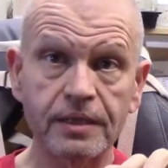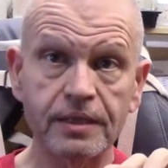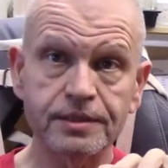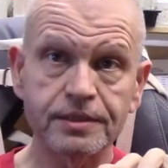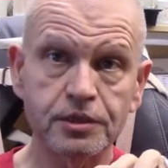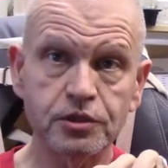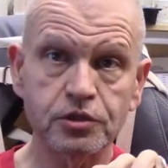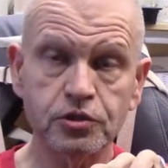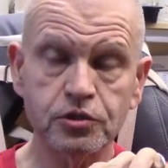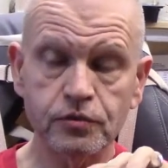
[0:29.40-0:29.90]

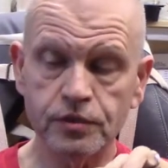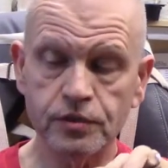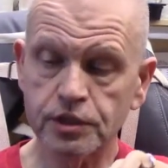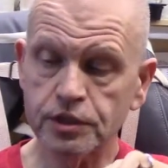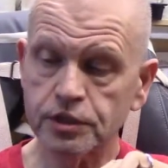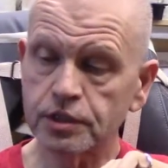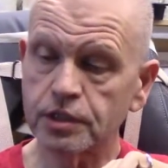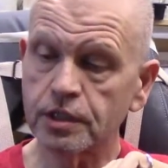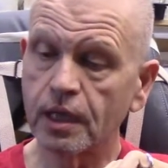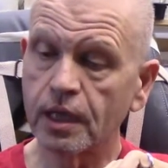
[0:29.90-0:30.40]
is
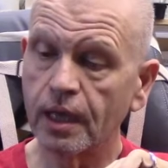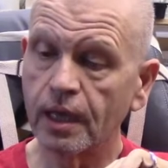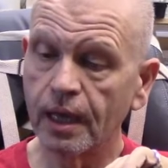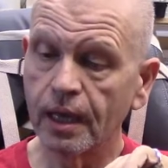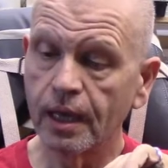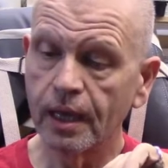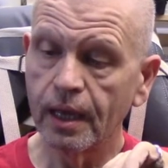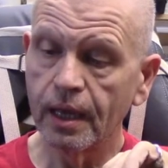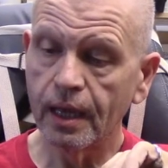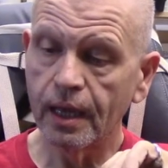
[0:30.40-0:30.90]
tradition,
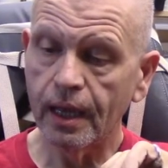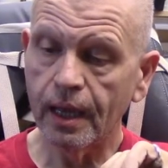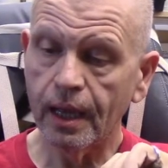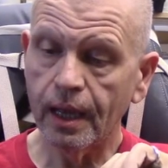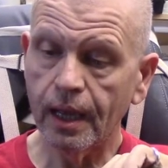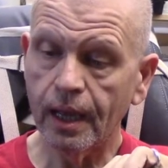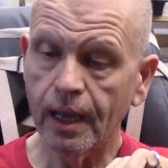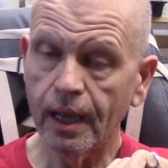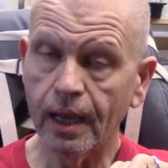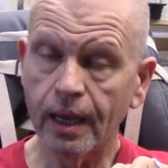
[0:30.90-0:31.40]

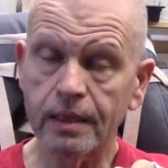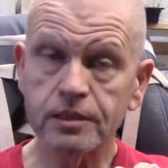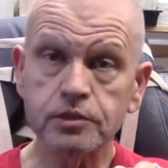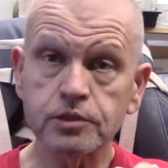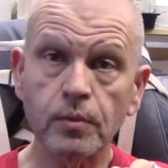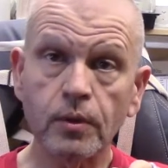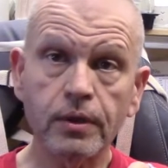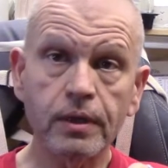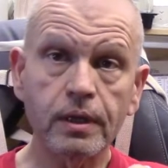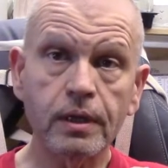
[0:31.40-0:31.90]
and
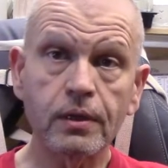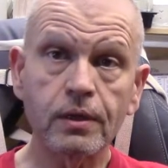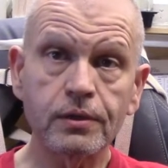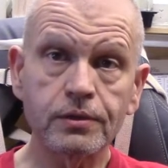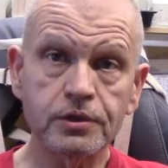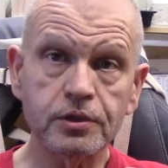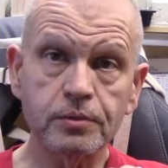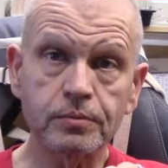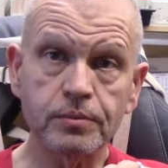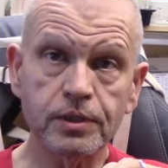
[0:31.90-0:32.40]
smoking
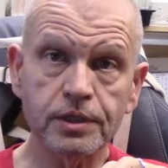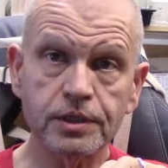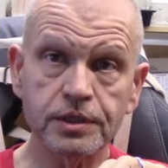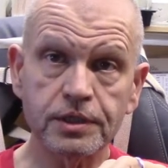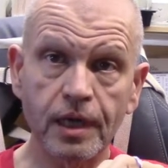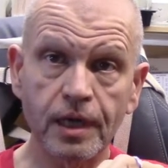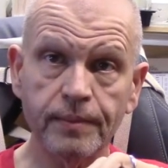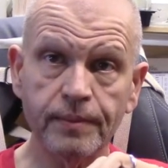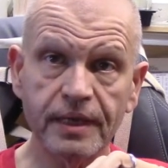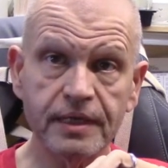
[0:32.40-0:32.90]
Haunted
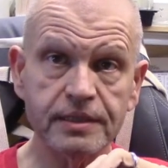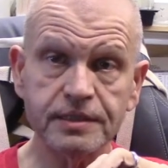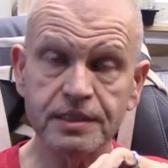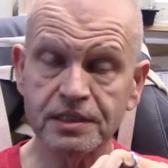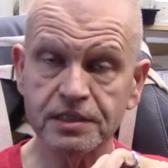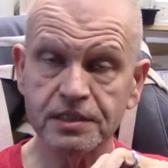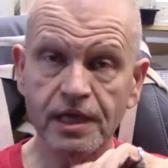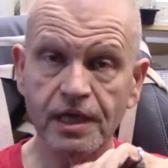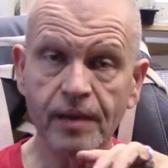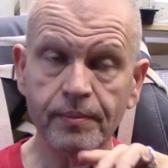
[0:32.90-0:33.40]
Bookshop, as
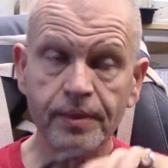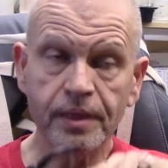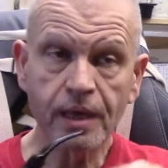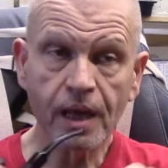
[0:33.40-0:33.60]
is habit.